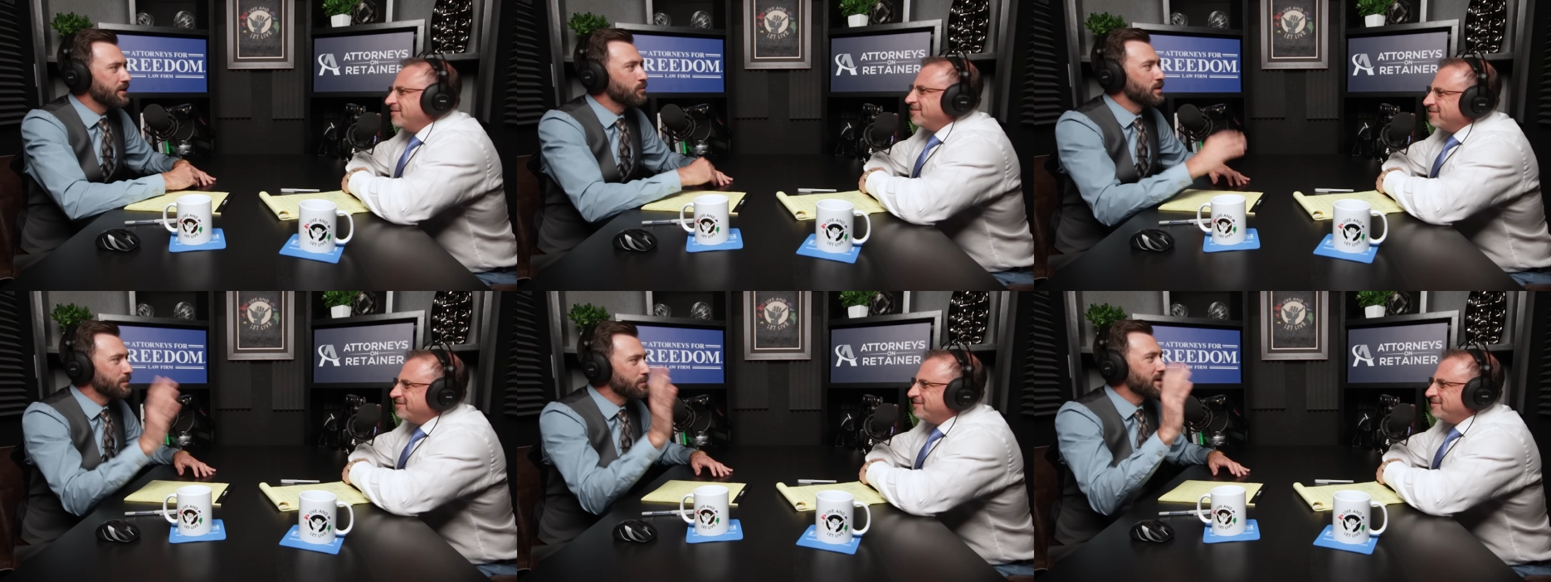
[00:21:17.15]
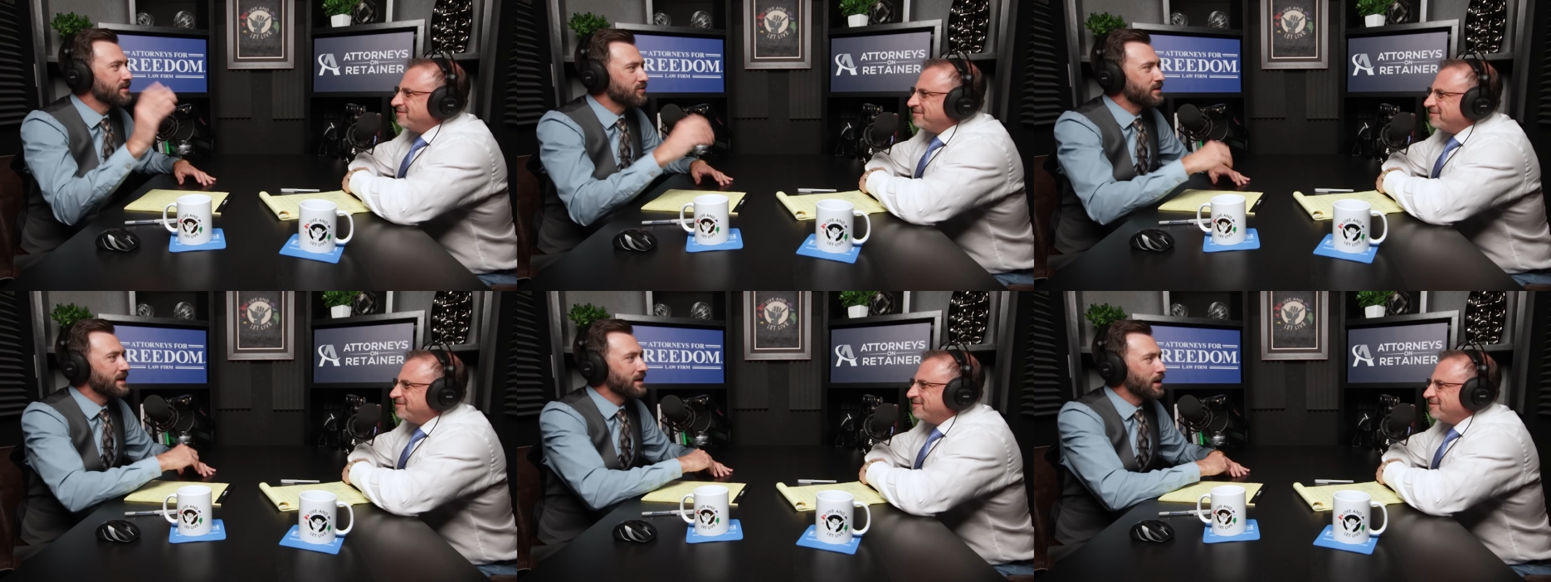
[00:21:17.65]
Speaker 1: And then we
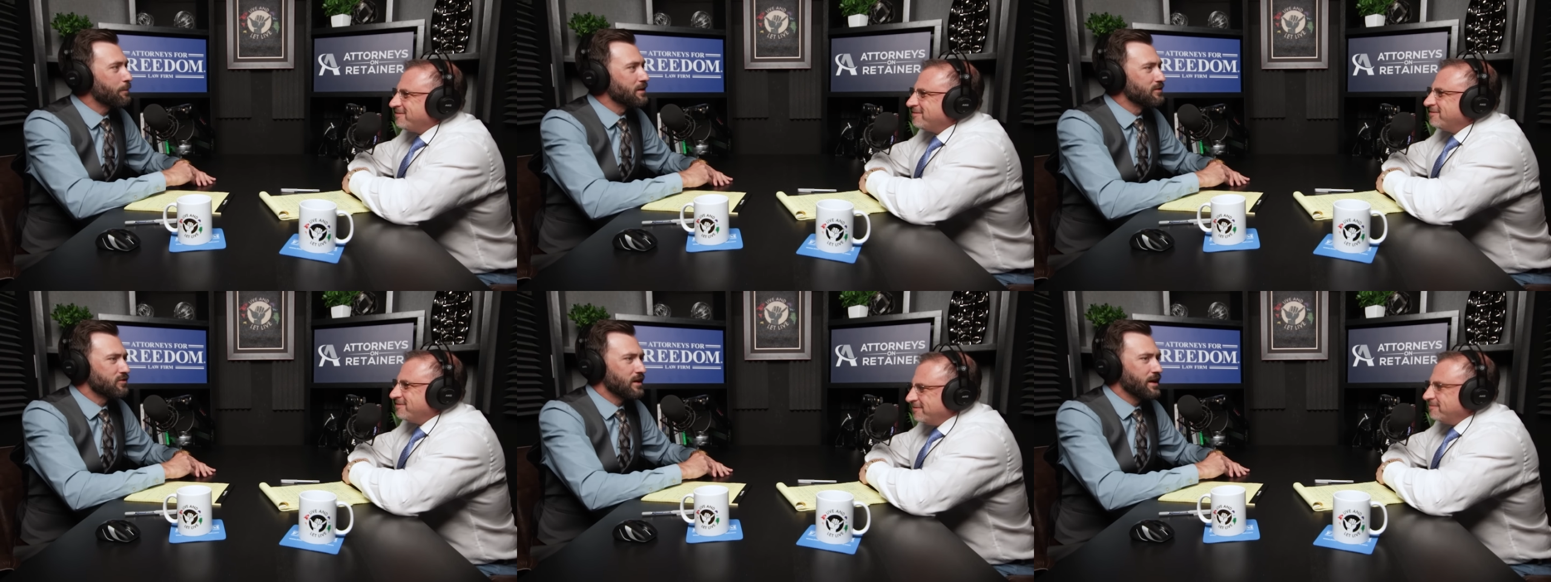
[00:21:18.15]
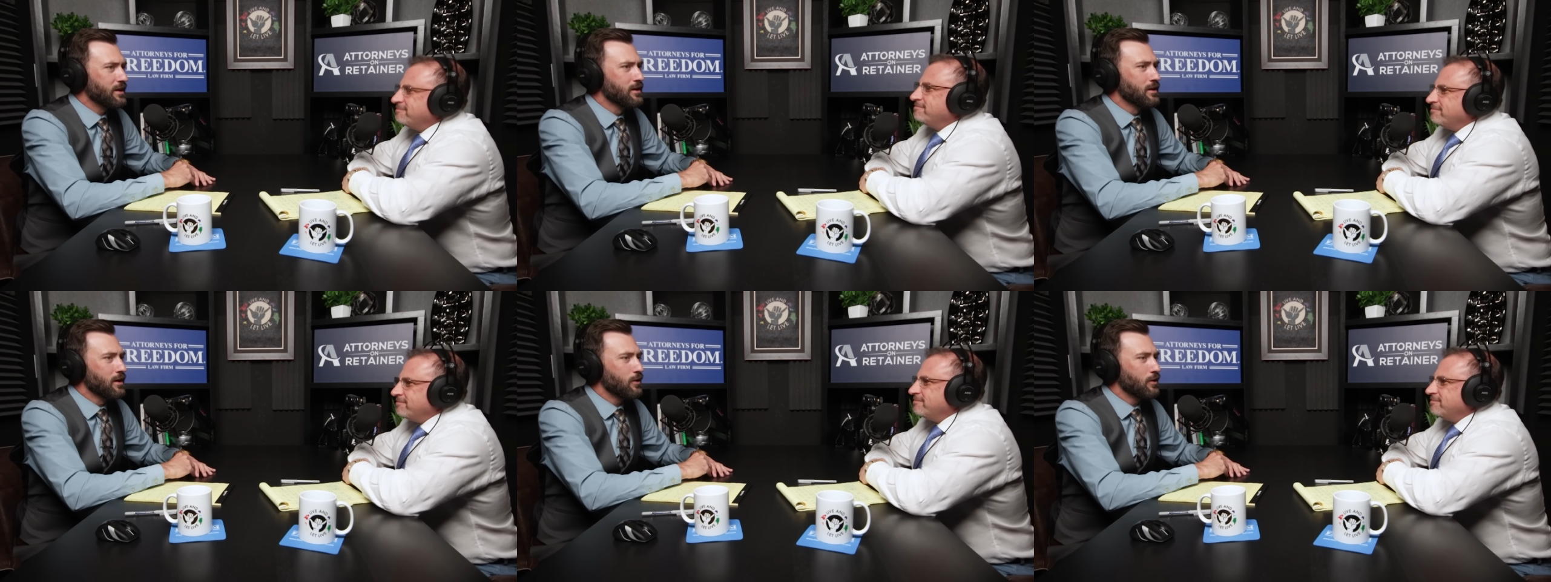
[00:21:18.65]
might stand up and say,